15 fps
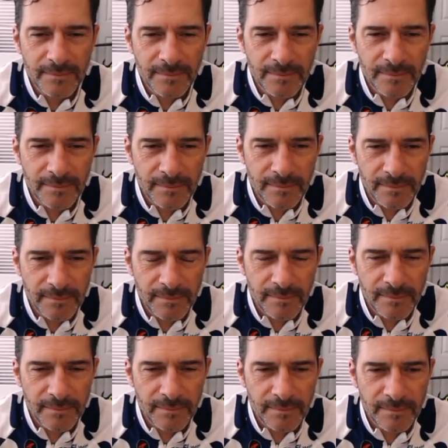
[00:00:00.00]

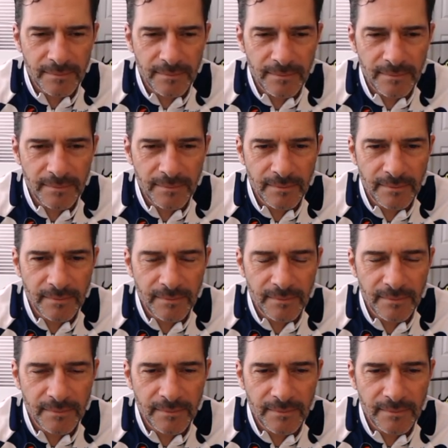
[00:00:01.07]

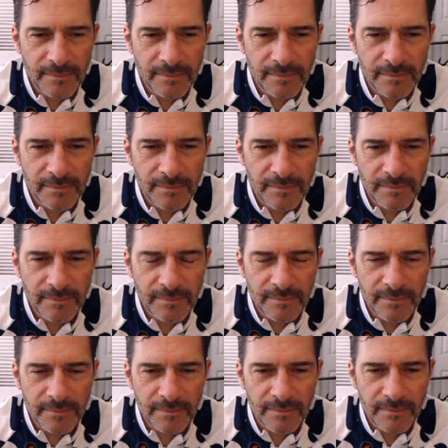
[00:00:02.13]

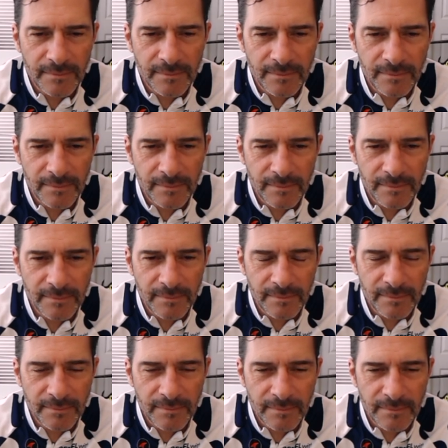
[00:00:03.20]

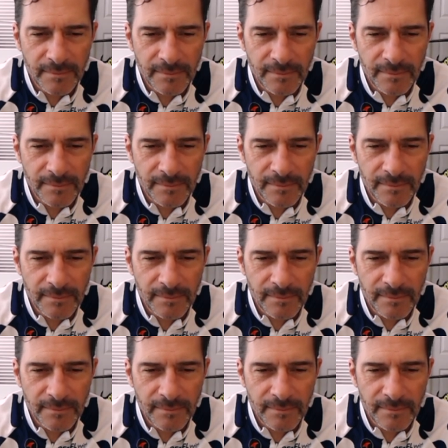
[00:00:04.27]
(not speaking)